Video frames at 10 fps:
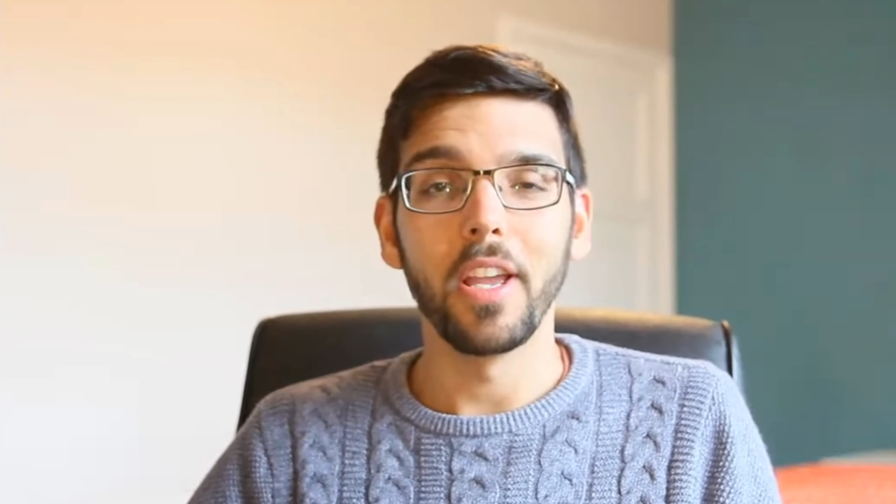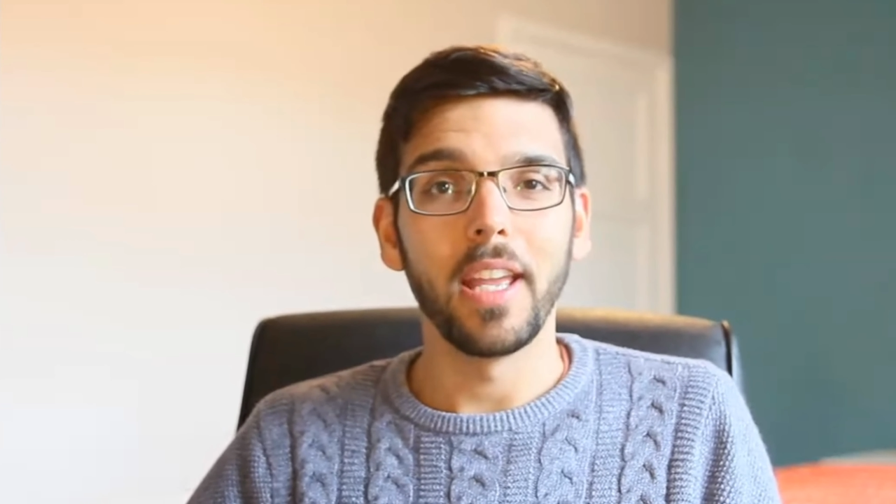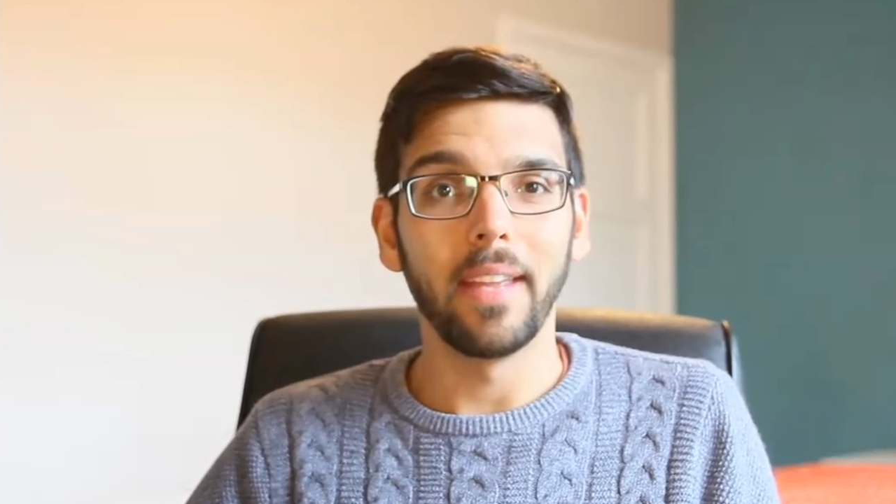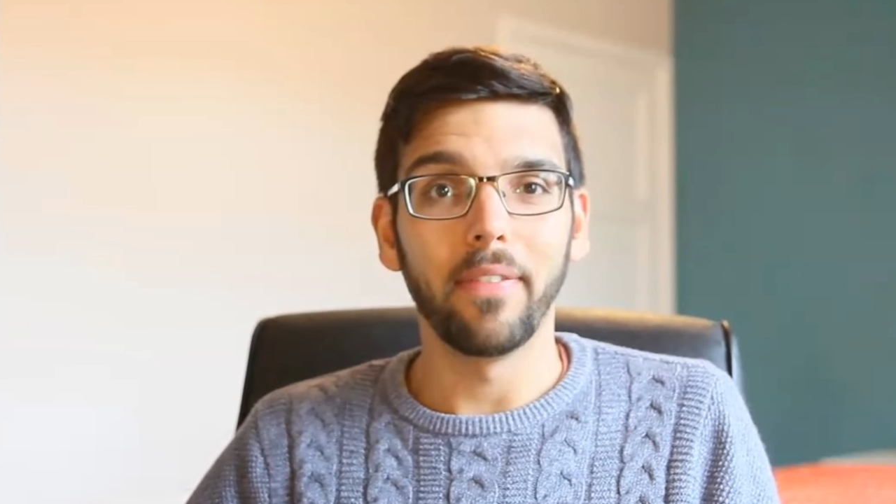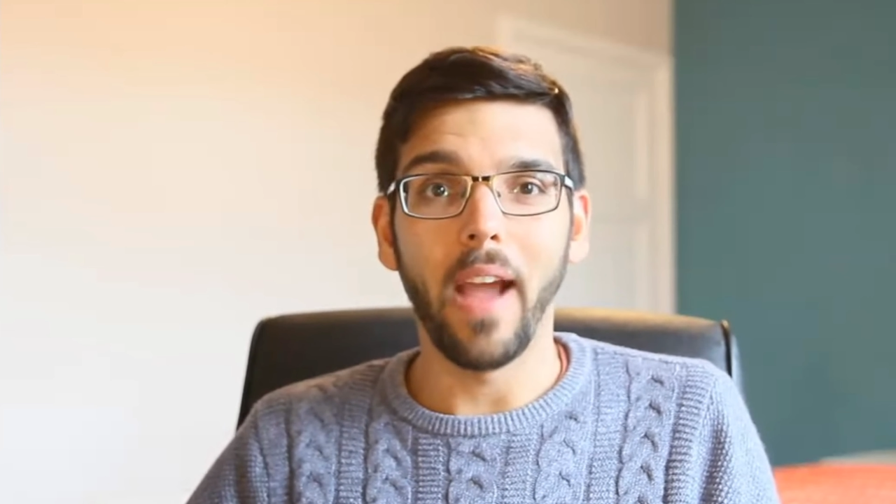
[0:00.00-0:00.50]

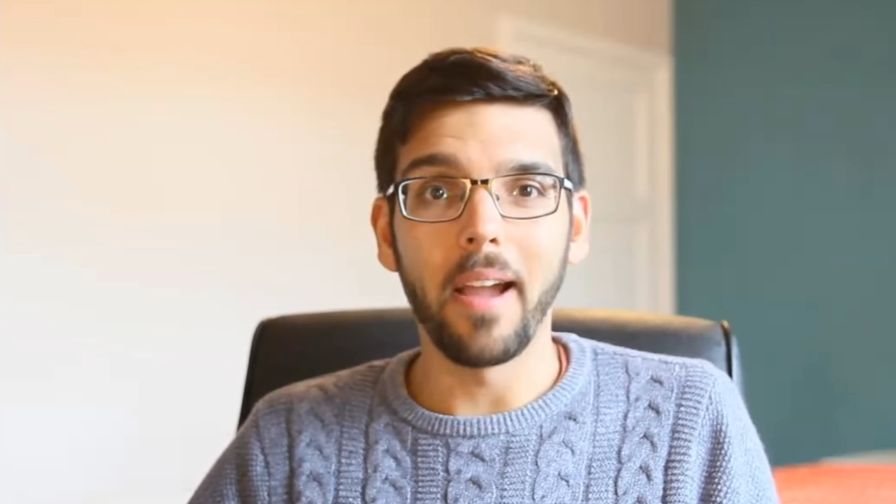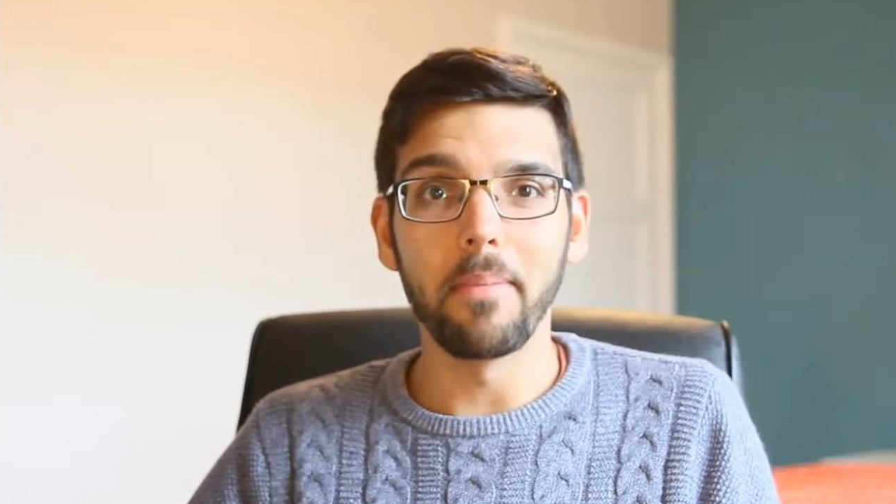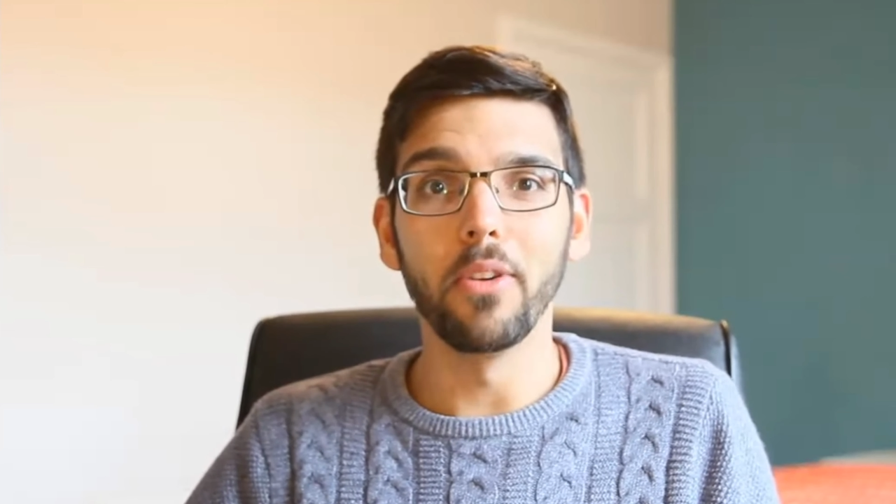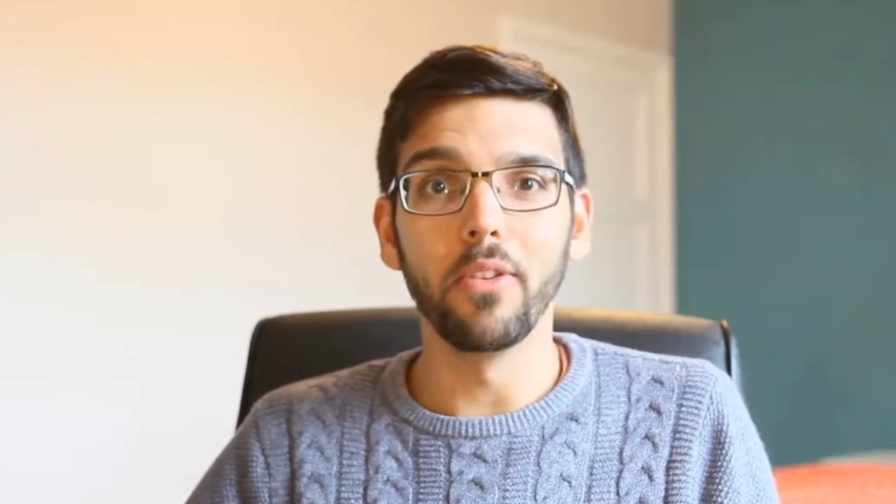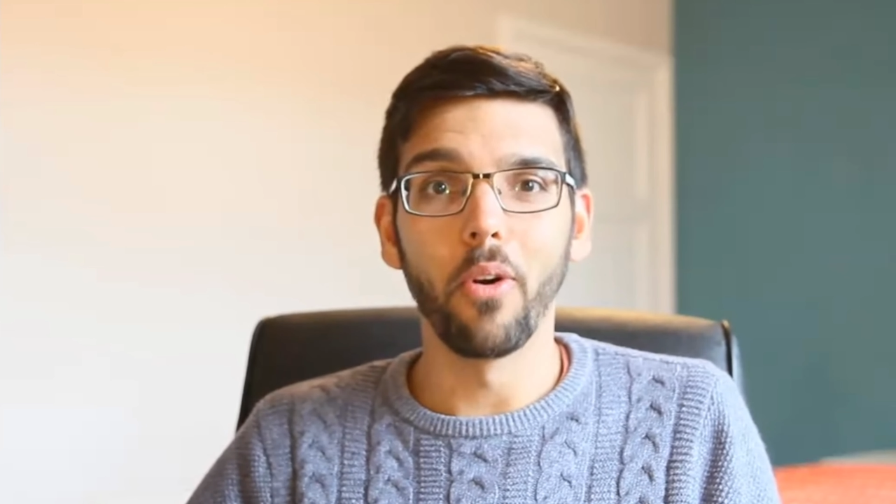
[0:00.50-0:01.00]
If I
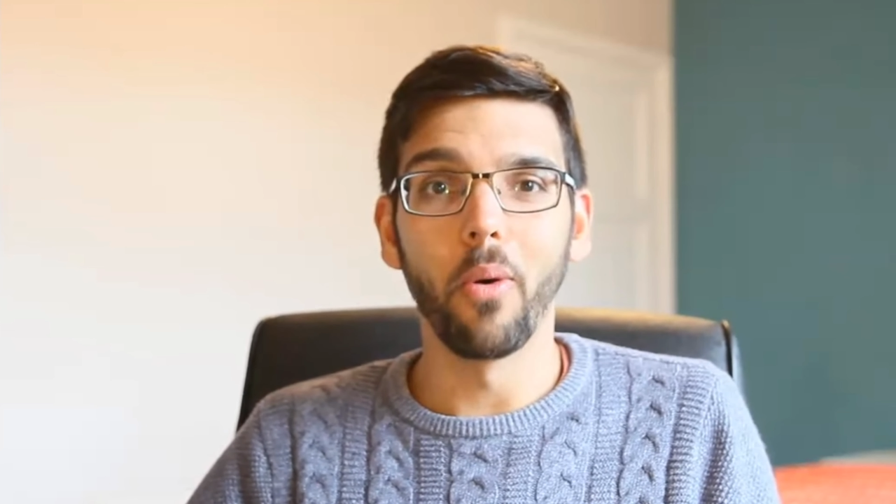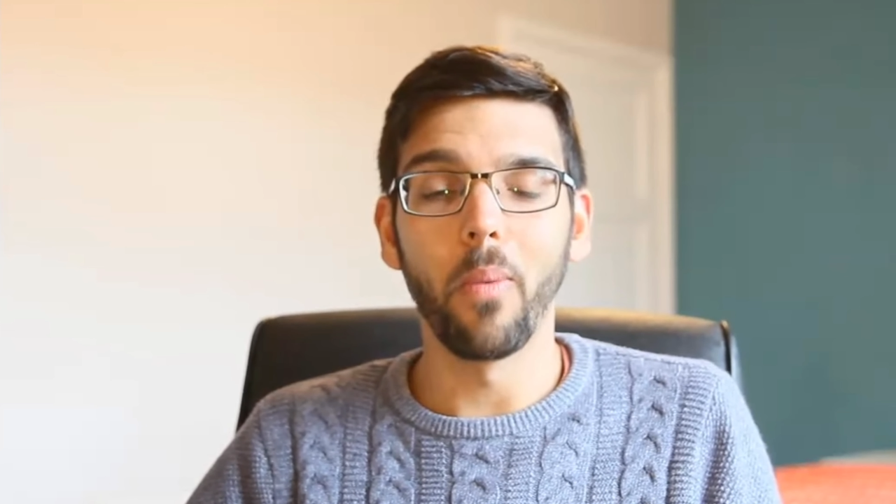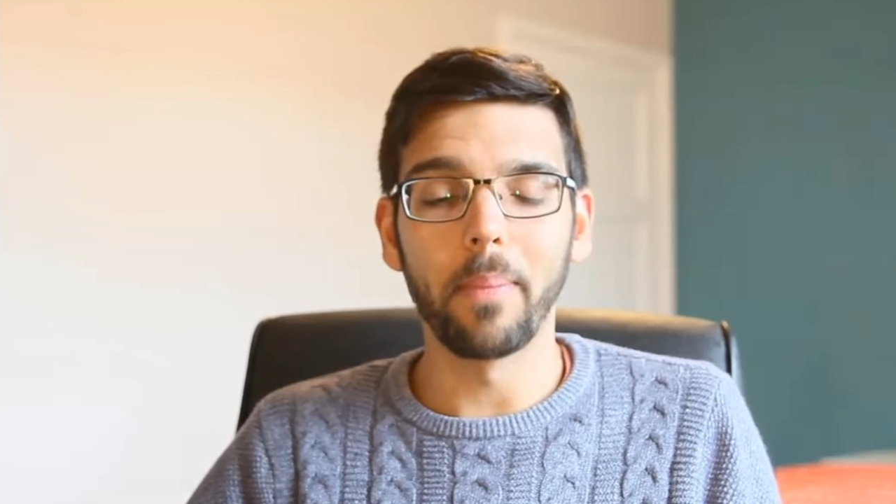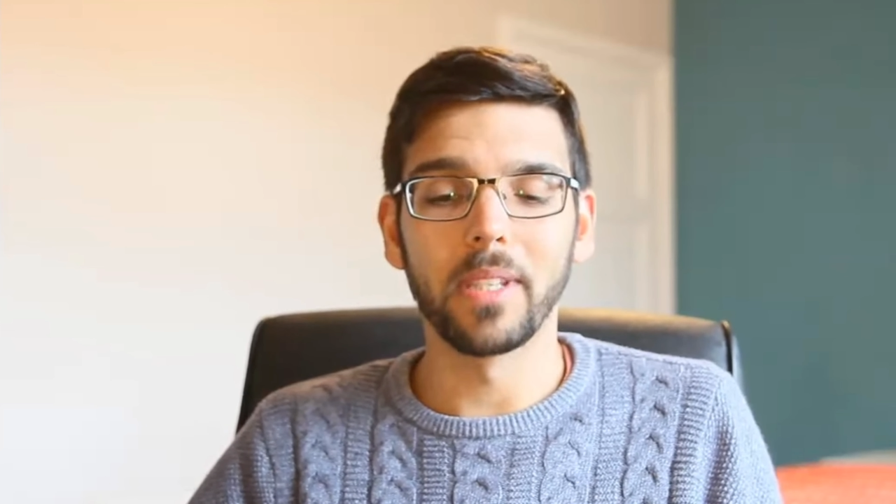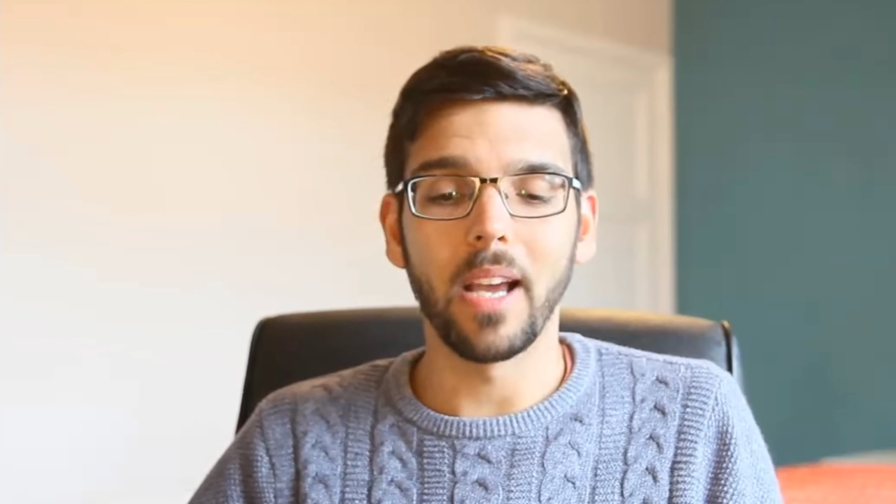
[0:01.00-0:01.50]
move your
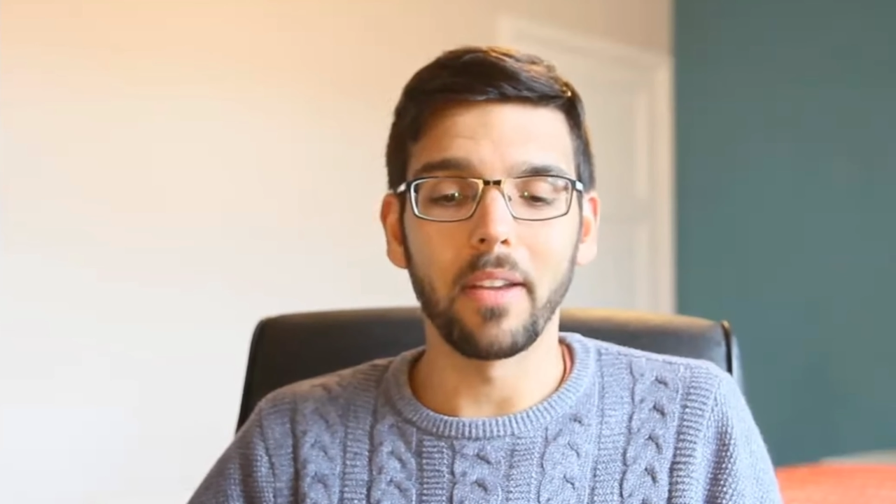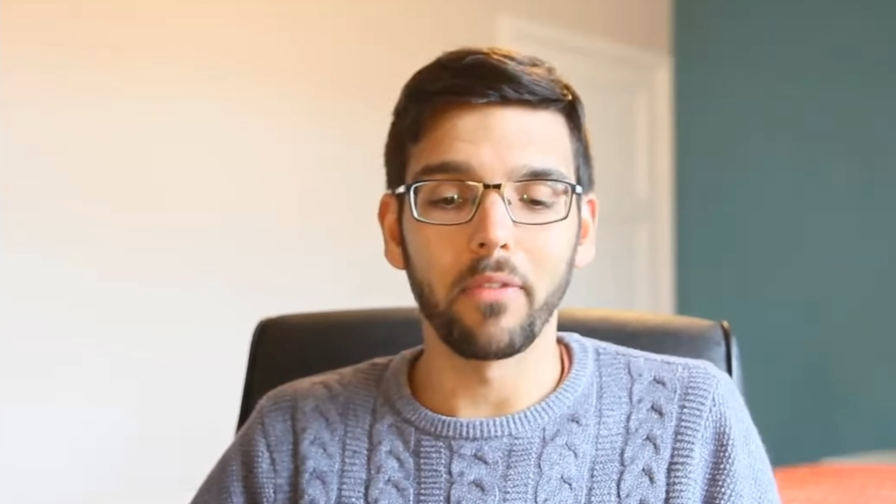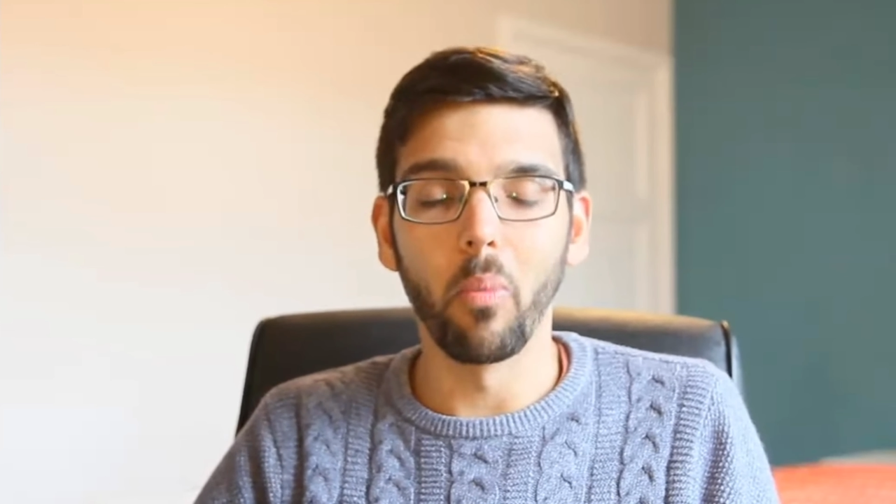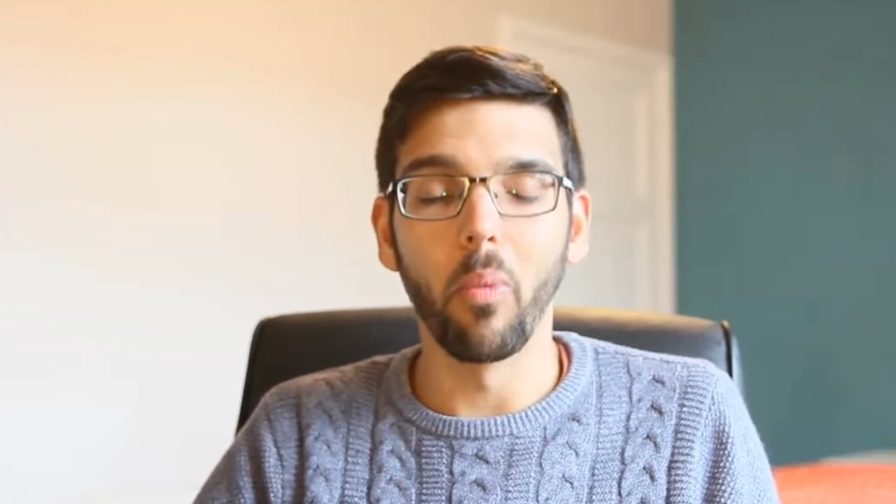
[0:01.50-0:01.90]
website from